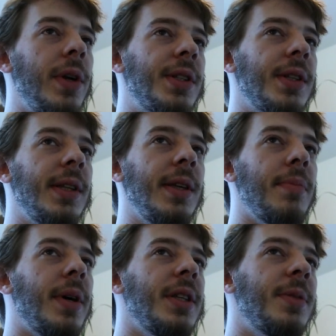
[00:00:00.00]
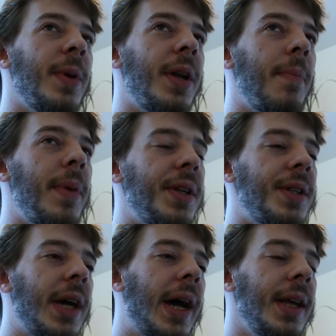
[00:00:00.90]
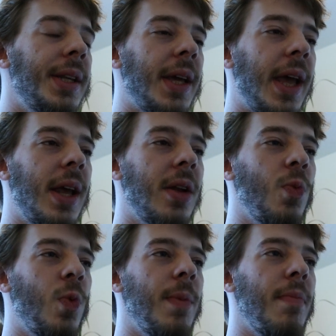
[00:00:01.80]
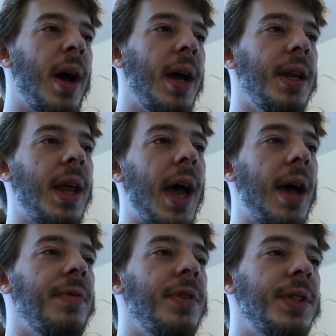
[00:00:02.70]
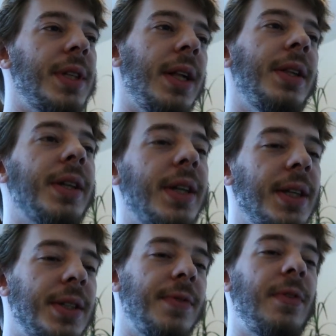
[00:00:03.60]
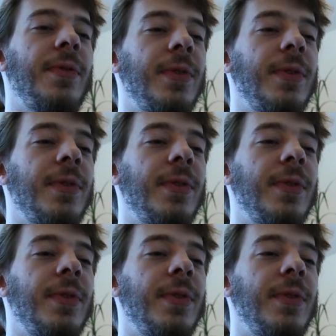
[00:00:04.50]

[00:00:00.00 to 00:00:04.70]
recently money's been a bit tight and we might have to sell the kids for